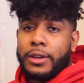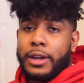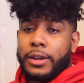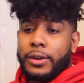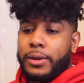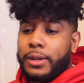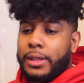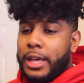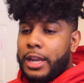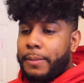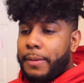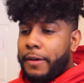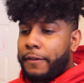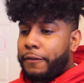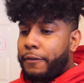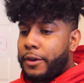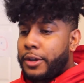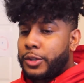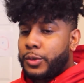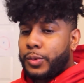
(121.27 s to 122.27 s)
I know a lot of my
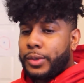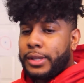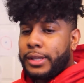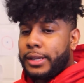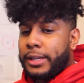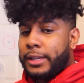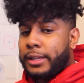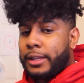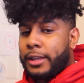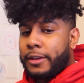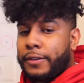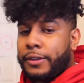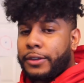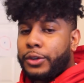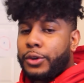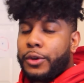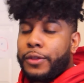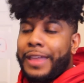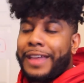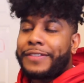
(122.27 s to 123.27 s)
friends really didn't it,
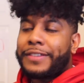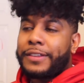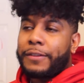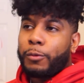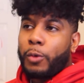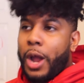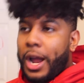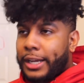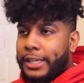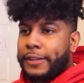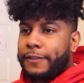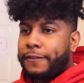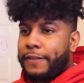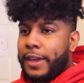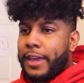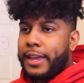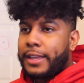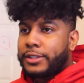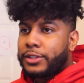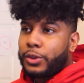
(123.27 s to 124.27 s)
not the Rocky
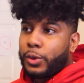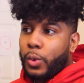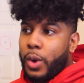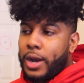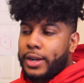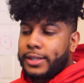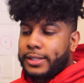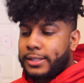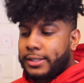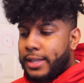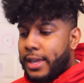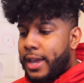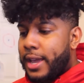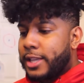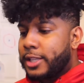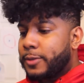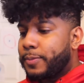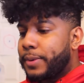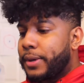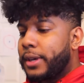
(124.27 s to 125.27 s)
fans or the Rocky
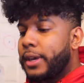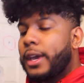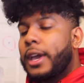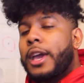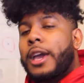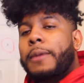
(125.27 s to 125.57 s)
stans, but